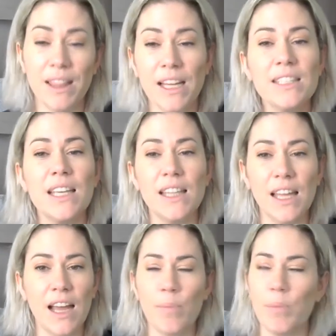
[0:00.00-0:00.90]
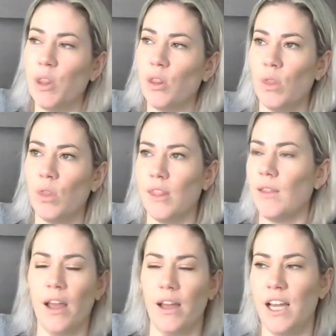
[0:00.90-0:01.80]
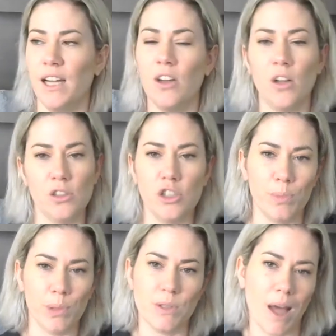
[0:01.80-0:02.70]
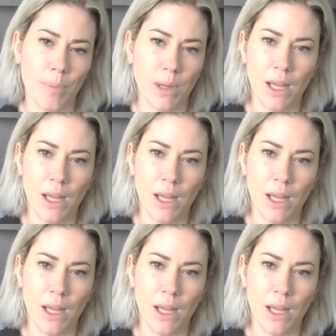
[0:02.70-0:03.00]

things like that happen. Technology blows up.